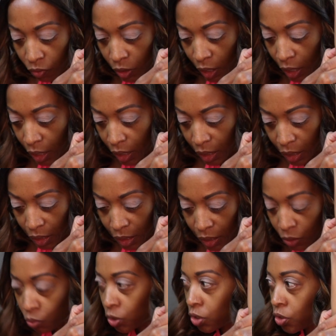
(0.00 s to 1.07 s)
Dead
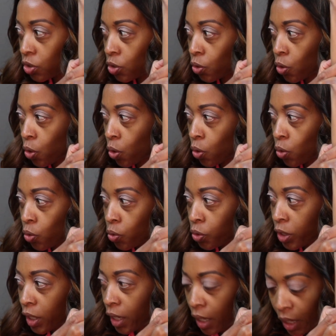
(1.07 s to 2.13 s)
End, which is the
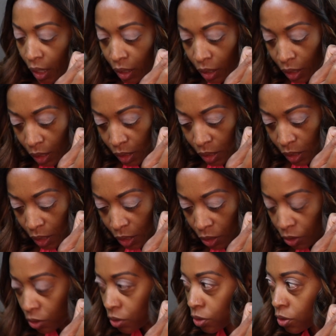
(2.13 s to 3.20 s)
gold. This
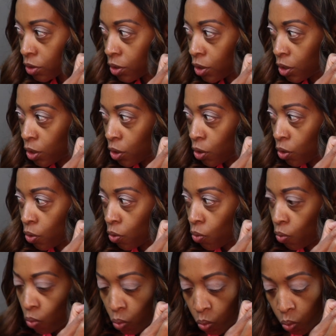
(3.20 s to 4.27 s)
here,
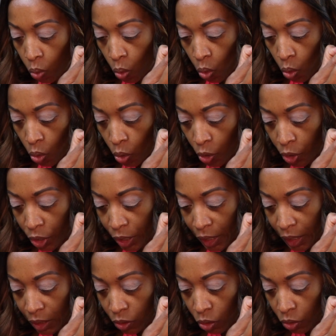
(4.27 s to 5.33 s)

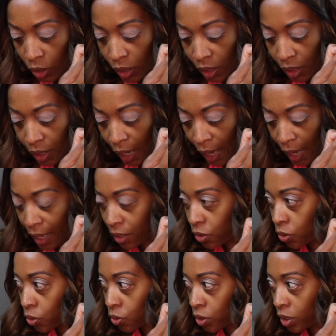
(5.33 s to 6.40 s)
Warning. No, this is
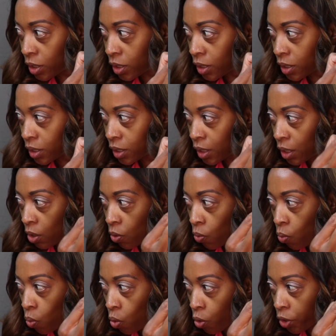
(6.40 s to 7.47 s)
Hazard.
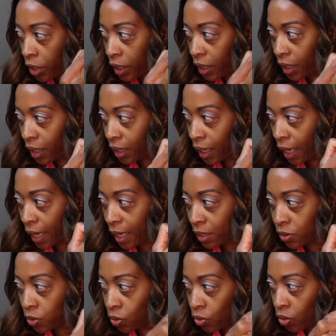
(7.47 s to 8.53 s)
Warning and
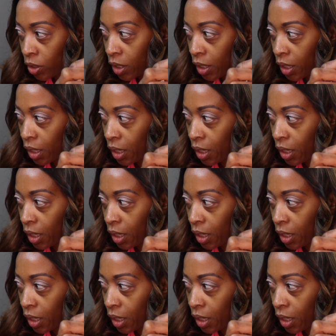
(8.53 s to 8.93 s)
Hazard.